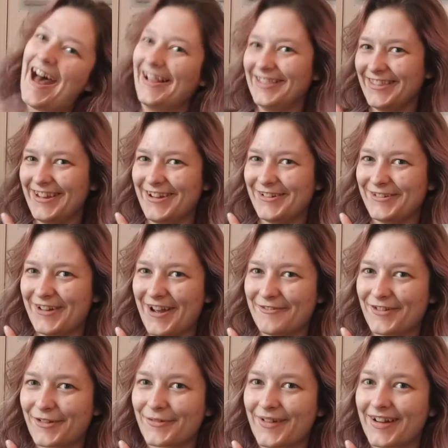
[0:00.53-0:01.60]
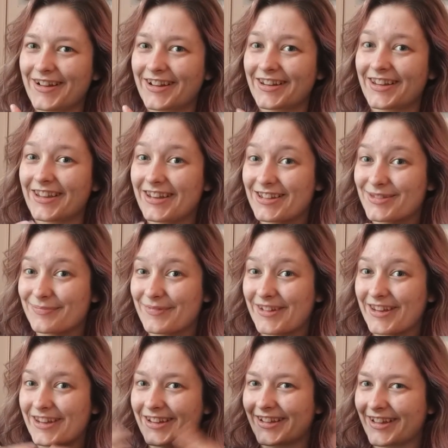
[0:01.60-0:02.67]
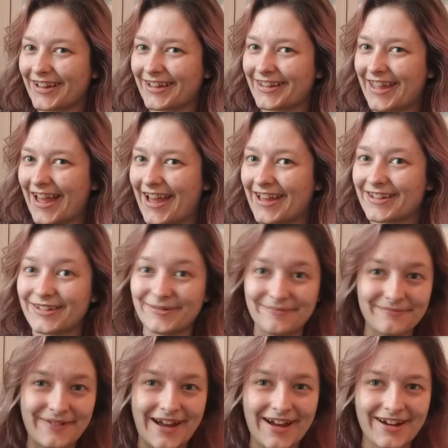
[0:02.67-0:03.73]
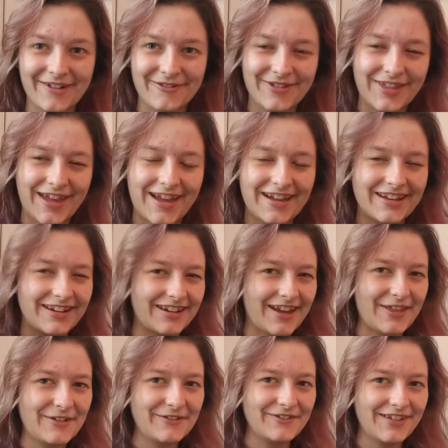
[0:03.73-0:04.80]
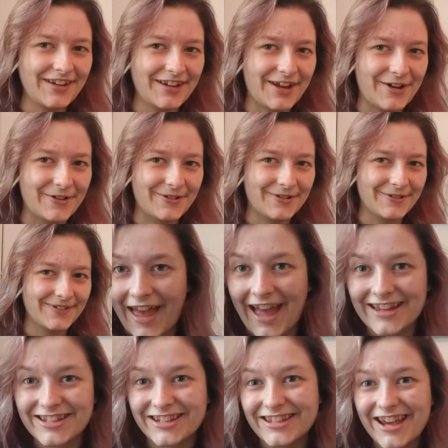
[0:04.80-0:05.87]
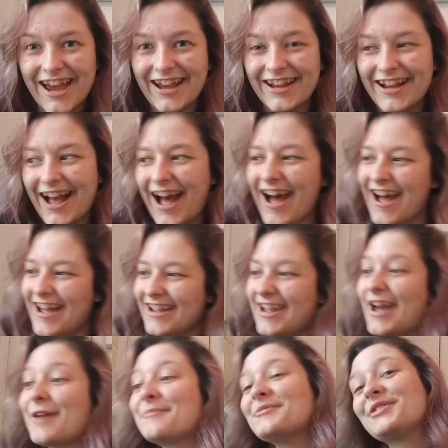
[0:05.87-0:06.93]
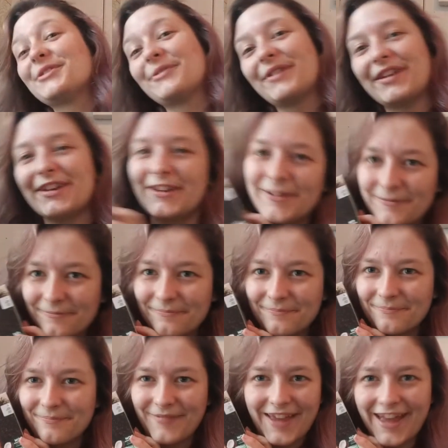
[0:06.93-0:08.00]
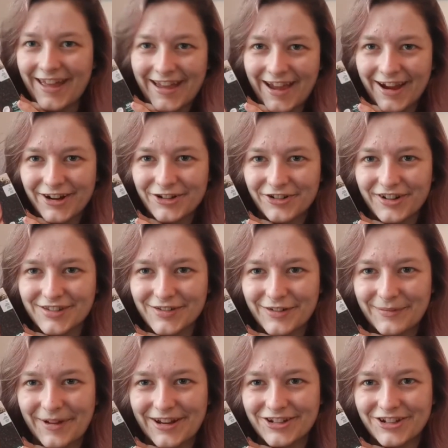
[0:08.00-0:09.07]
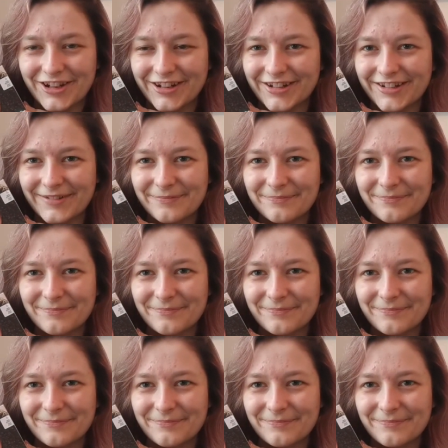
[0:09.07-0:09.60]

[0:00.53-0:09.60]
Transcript: Hello everyone, it is me again, back with another video. And today I am doing a hair transformation.